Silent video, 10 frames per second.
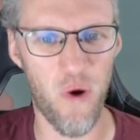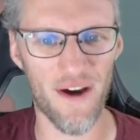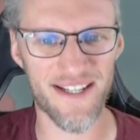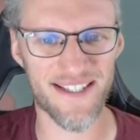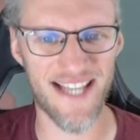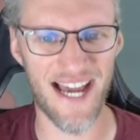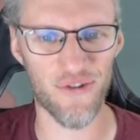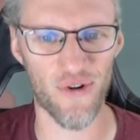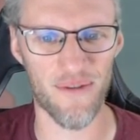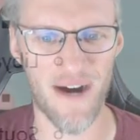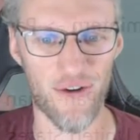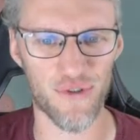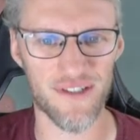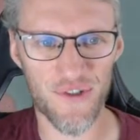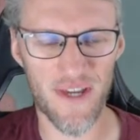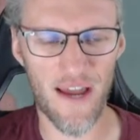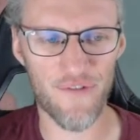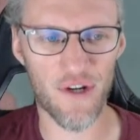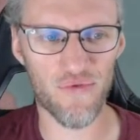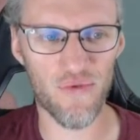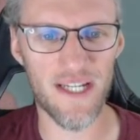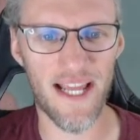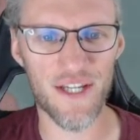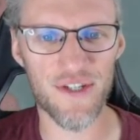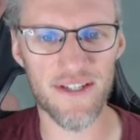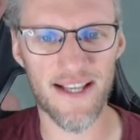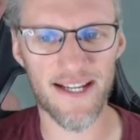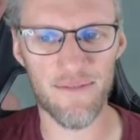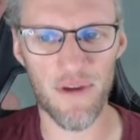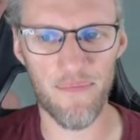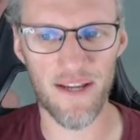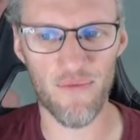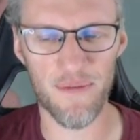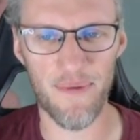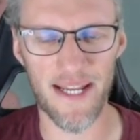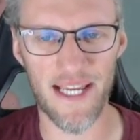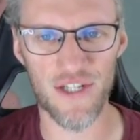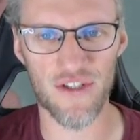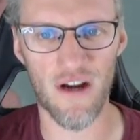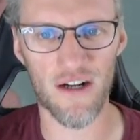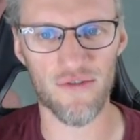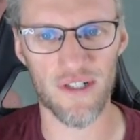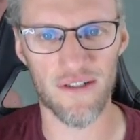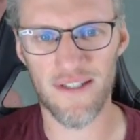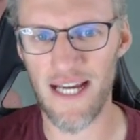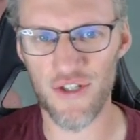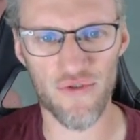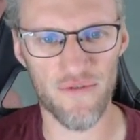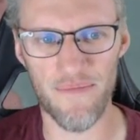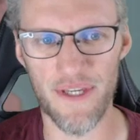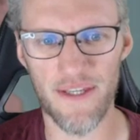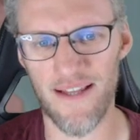What is that all about? So you have now 3 nations that can be played with Pan-Asian doctrine. That shouldn't be.